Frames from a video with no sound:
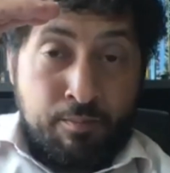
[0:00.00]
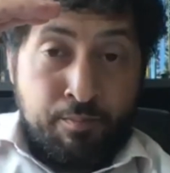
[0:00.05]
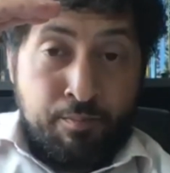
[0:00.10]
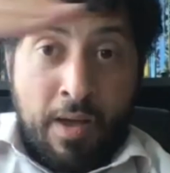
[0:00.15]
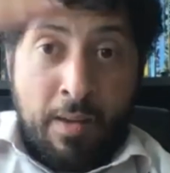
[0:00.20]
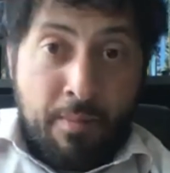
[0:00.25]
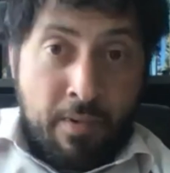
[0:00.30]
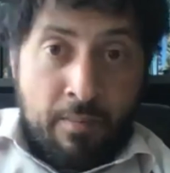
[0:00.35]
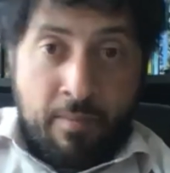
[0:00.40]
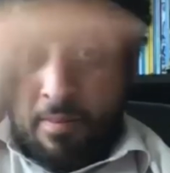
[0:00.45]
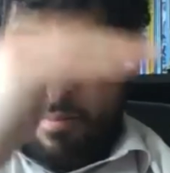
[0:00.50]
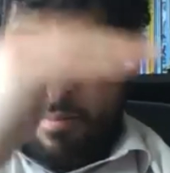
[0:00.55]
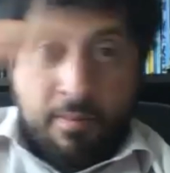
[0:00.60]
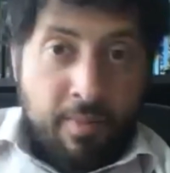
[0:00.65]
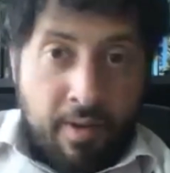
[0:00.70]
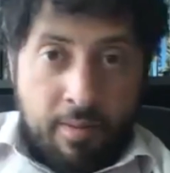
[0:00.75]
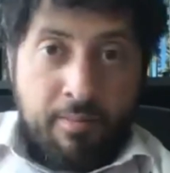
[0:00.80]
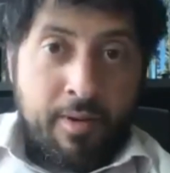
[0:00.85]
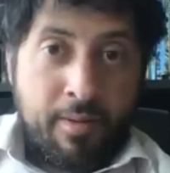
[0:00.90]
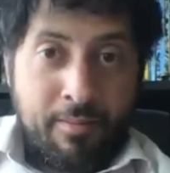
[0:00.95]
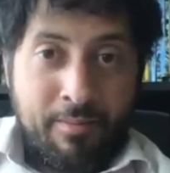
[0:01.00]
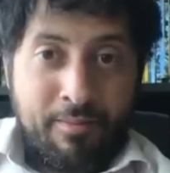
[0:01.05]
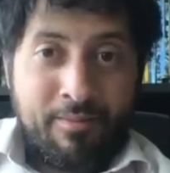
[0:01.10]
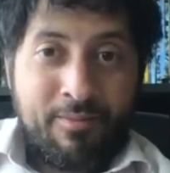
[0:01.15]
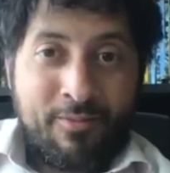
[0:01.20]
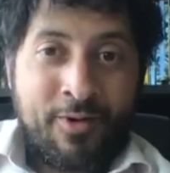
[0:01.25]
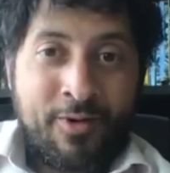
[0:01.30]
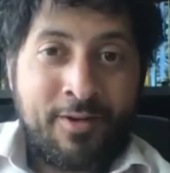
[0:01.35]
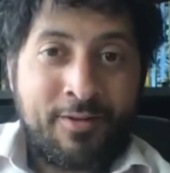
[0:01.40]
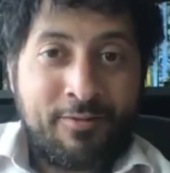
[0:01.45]
Bam, bam, bam, bam, bam, bam.
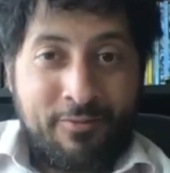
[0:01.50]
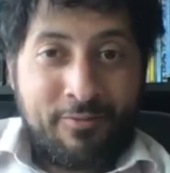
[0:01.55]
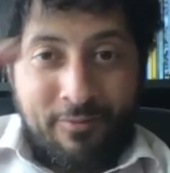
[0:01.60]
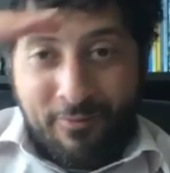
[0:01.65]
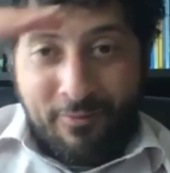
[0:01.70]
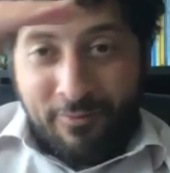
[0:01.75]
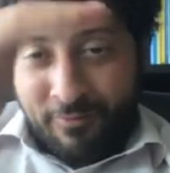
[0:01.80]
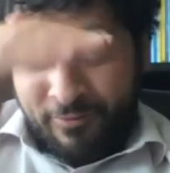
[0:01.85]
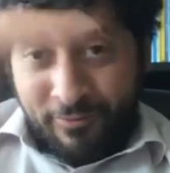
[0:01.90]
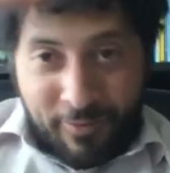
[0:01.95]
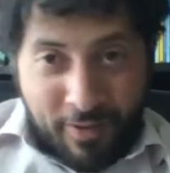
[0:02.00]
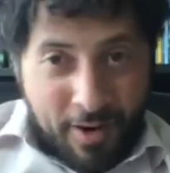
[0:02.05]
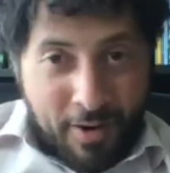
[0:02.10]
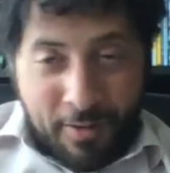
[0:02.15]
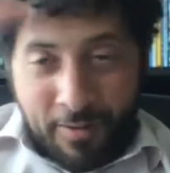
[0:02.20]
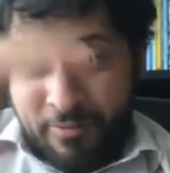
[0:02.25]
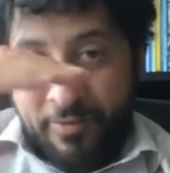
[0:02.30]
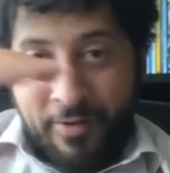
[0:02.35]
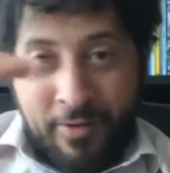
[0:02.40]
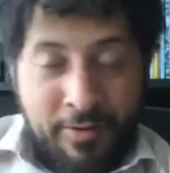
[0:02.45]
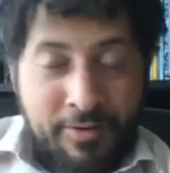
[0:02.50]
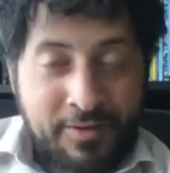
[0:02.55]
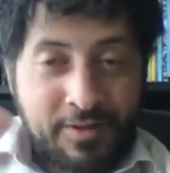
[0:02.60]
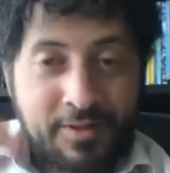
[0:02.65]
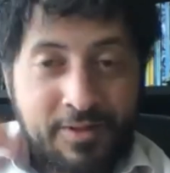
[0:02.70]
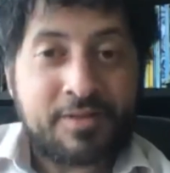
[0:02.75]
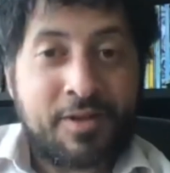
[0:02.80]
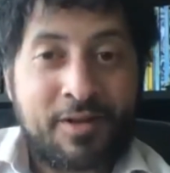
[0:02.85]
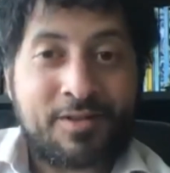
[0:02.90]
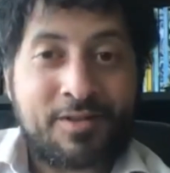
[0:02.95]
Right? Very, very
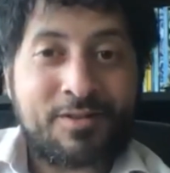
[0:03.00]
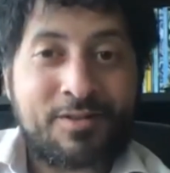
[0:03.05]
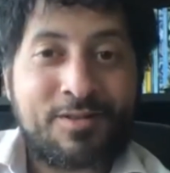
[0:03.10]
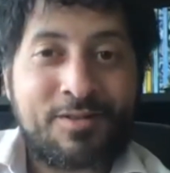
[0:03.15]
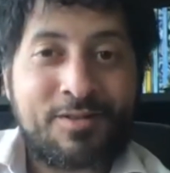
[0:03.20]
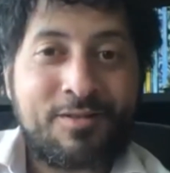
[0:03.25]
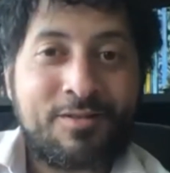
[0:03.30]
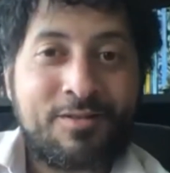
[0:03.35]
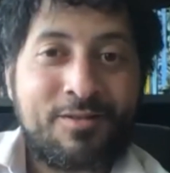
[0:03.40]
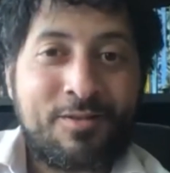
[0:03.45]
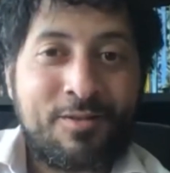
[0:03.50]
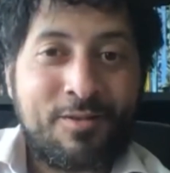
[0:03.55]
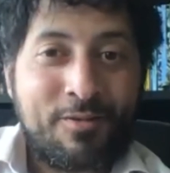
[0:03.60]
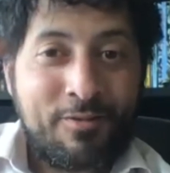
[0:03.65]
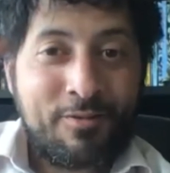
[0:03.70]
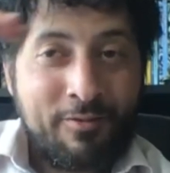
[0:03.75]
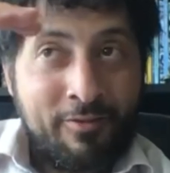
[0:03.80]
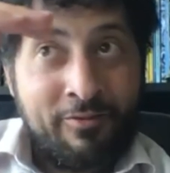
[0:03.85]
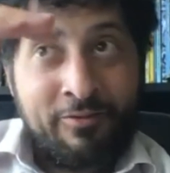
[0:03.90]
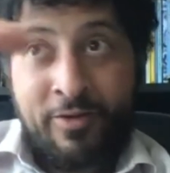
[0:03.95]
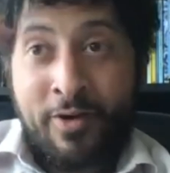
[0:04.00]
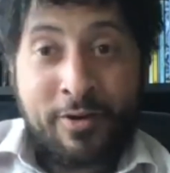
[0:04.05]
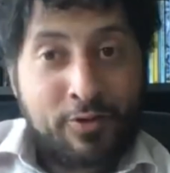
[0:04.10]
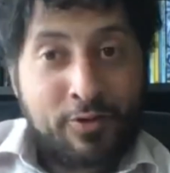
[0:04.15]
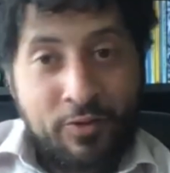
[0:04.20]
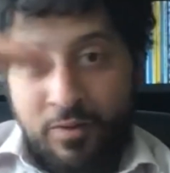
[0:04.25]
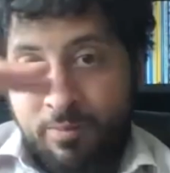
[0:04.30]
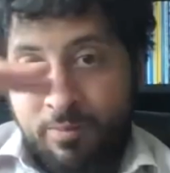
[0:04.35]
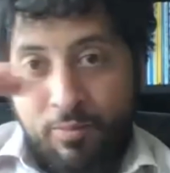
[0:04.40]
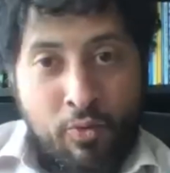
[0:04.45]
succinct, very
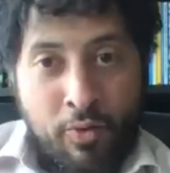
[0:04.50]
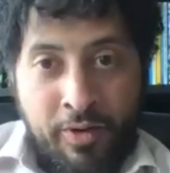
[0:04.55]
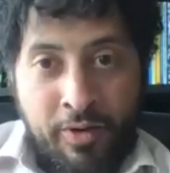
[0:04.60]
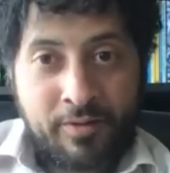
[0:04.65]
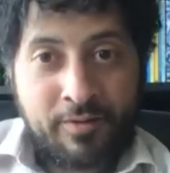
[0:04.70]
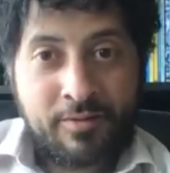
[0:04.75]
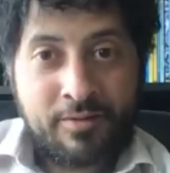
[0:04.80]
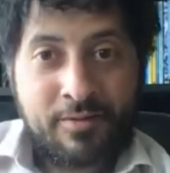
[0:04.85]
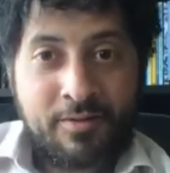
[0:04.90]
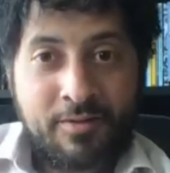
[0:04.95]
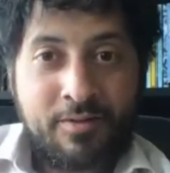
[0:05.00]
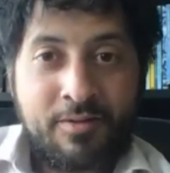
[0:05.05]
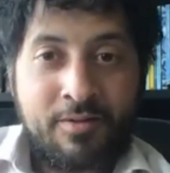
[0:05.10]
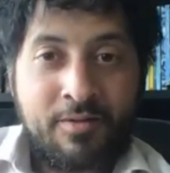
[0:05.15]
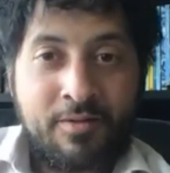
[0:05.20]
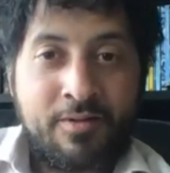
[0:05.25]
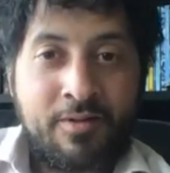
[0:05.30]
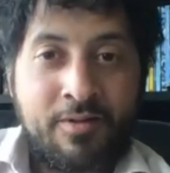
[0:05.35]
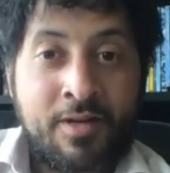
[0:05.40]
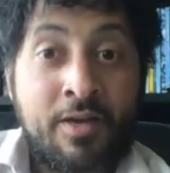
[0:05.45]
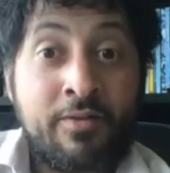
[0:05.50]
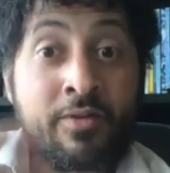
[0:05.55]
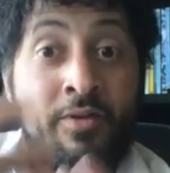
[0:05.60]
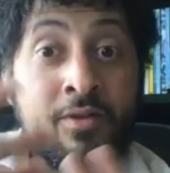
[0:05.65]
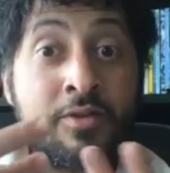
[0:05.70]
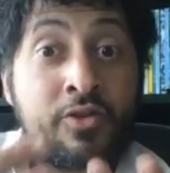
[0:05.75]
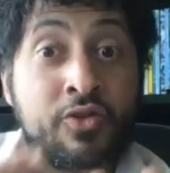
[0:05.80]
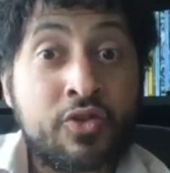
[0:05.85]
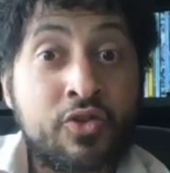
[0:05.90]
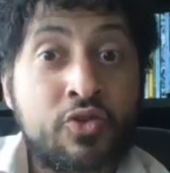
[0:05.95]
to the point, giving
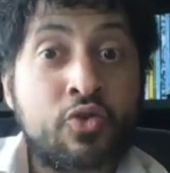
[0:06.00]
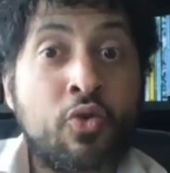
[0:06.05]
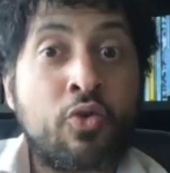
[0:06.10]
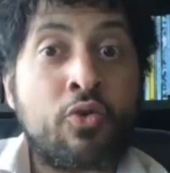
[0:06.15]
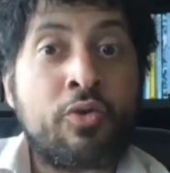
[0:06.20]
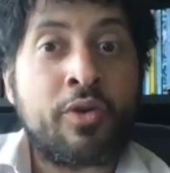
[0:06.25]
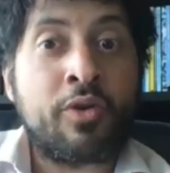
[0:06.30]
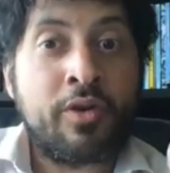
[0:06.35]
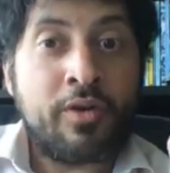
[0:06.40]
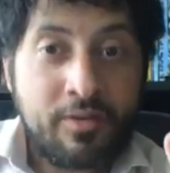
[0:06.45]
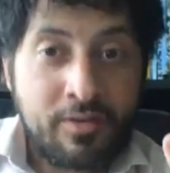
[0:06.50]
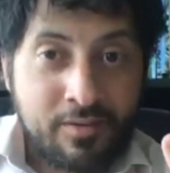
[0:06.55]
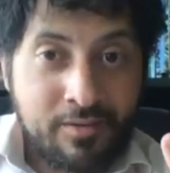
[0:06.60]
the story.